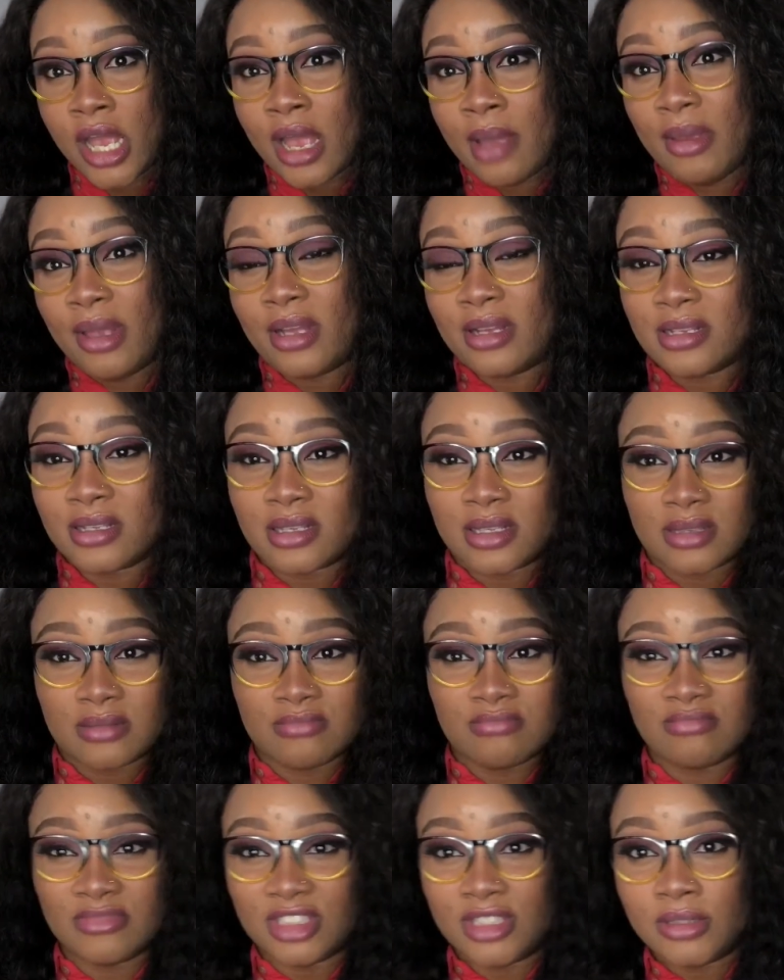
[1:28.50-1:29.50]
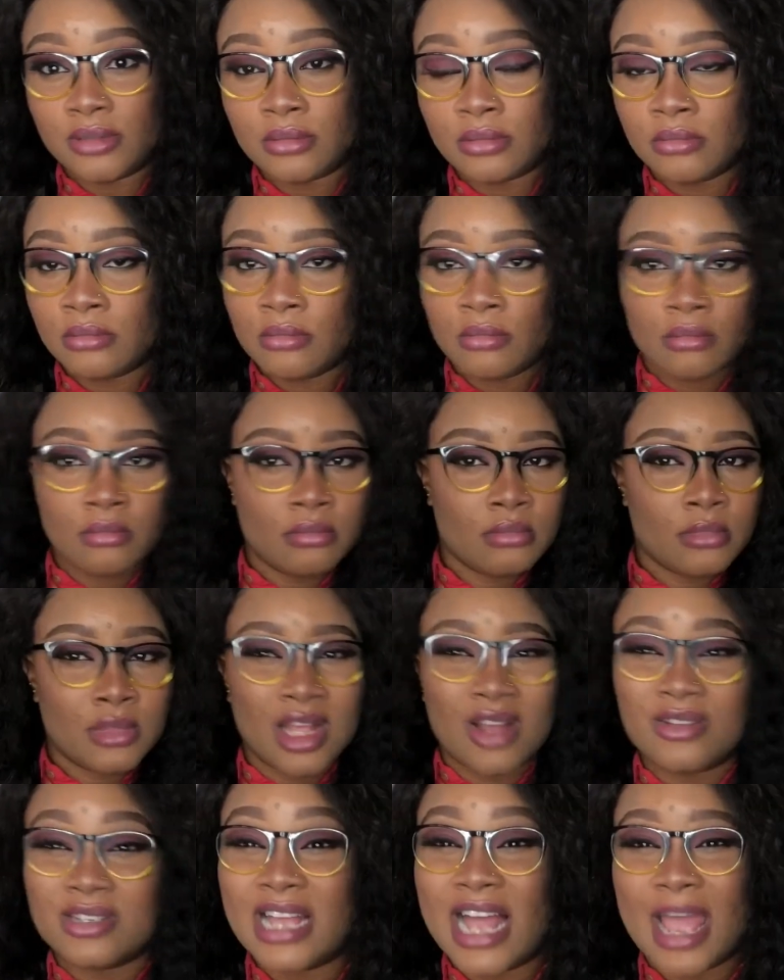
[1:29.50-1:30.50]
because
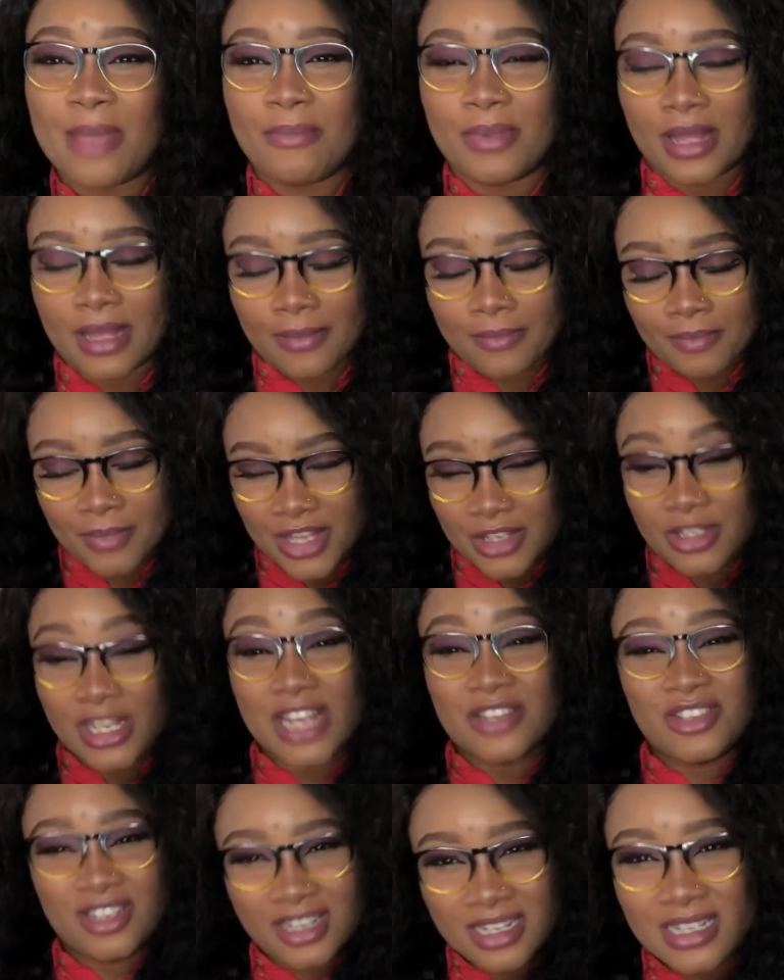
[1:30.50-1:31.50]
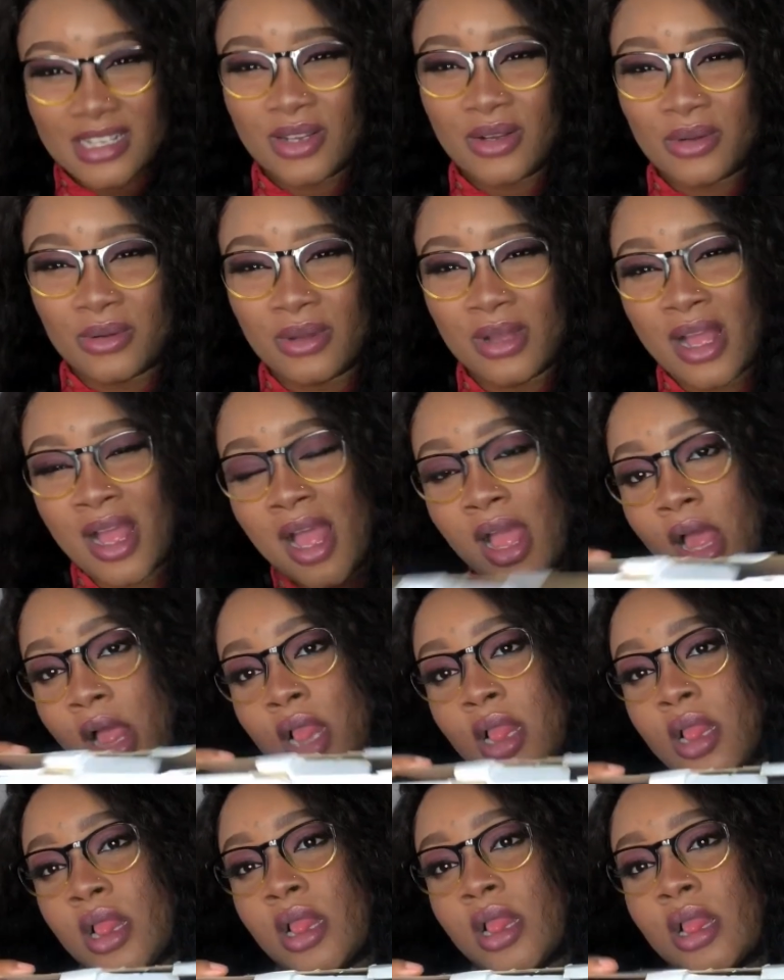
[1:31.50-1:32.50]
I was hyper, as you can tell.
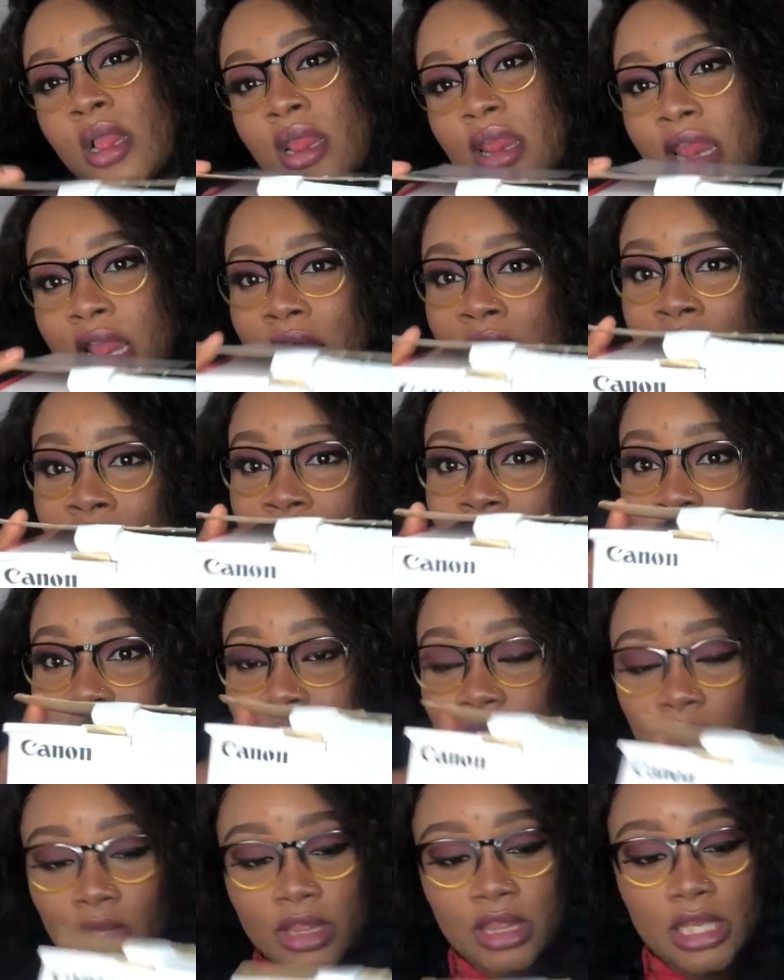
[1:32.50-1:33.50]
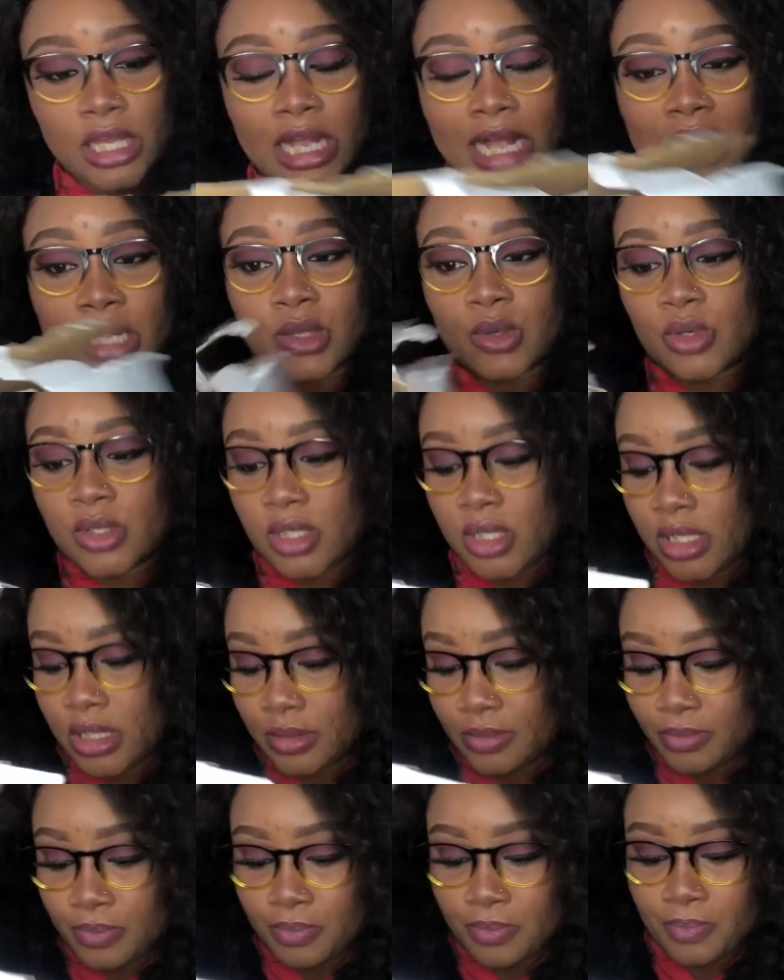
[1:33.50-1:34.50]
So I got the Canon
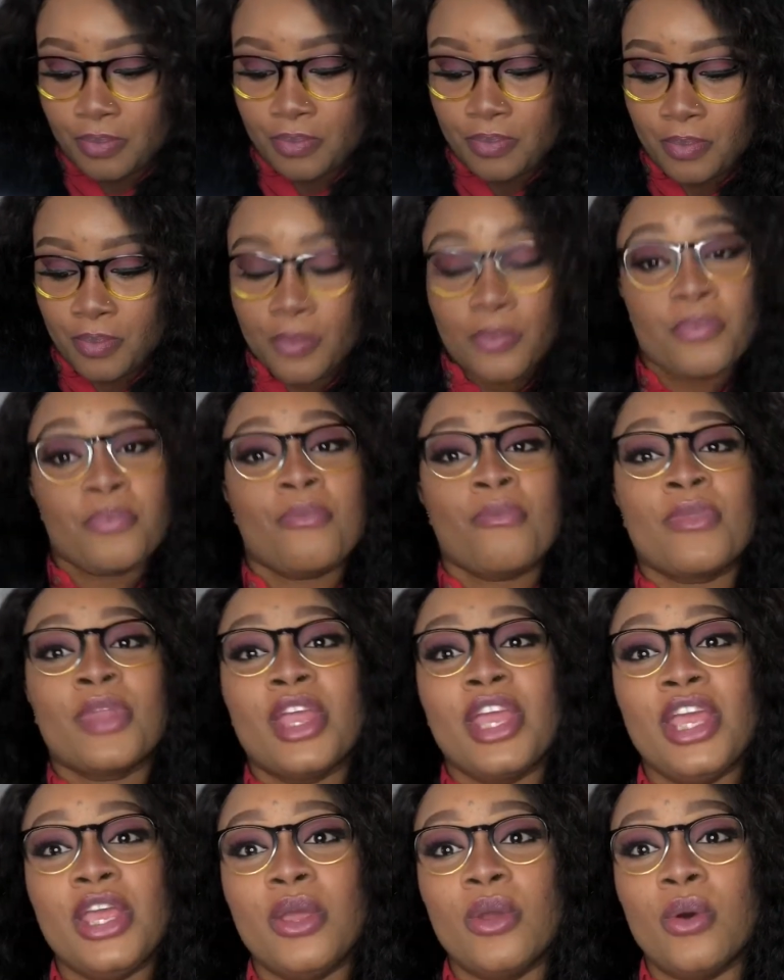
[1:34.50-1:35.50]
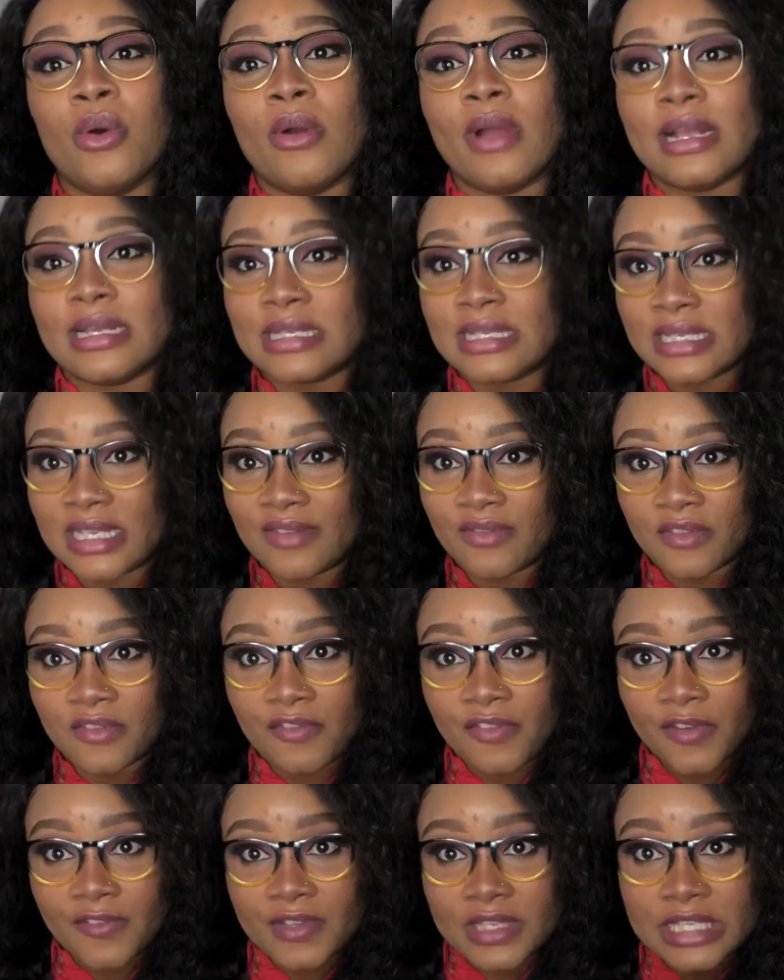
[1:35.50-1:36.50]

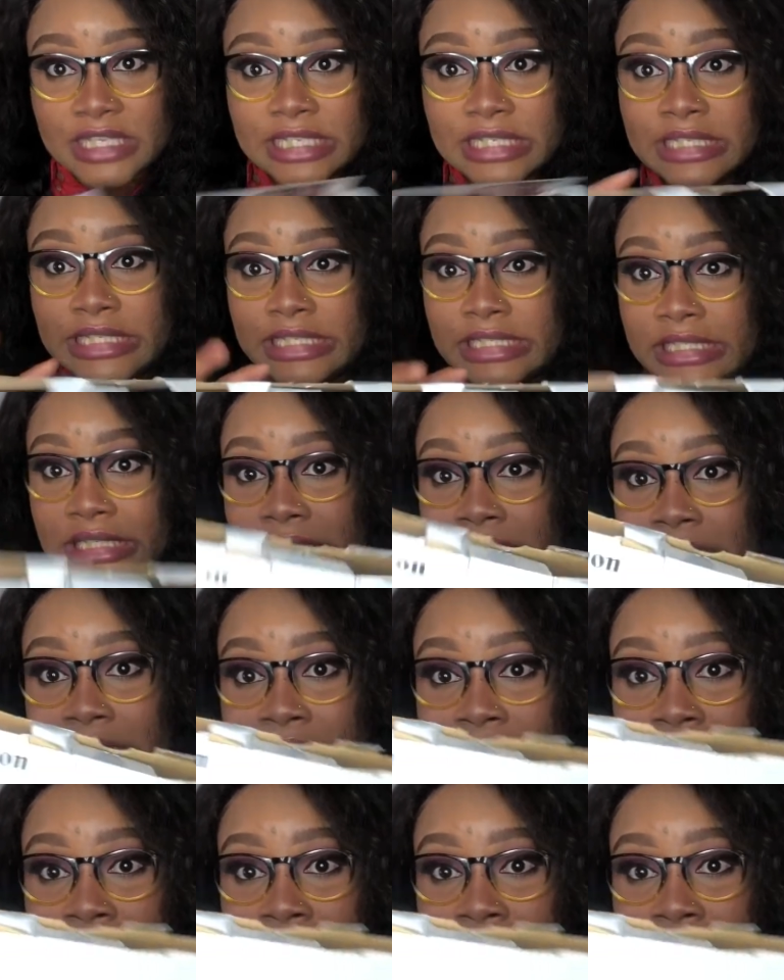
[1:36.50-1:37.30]
EOS750D.